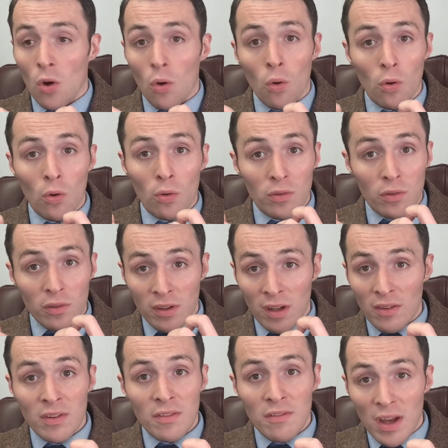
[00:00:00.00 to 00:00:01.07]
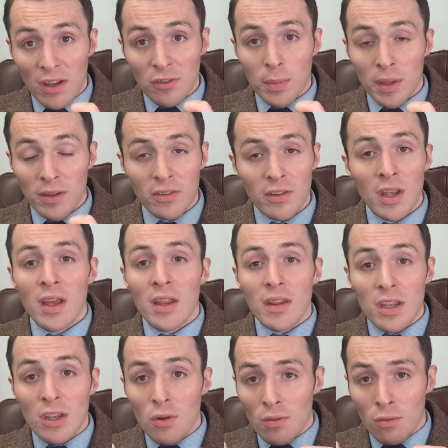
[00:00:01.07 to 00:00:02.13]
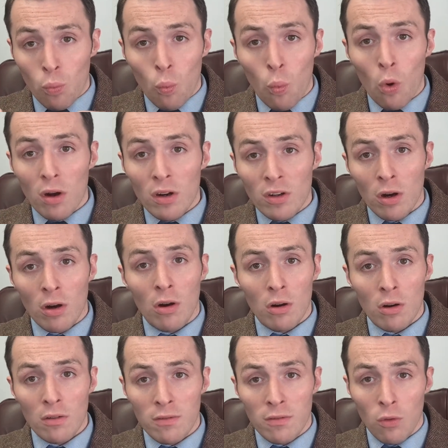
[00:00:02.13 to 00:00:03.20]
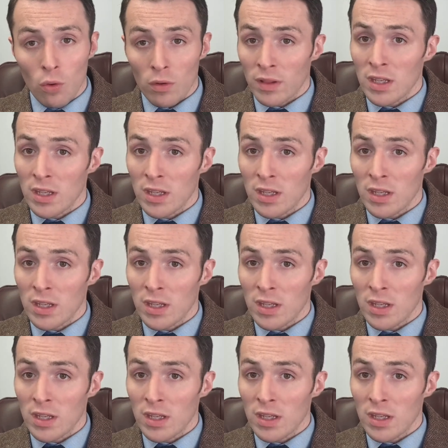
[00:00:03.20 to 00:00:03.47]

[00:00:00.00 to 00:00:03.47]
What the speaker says: or set of investments that you have worked hard for,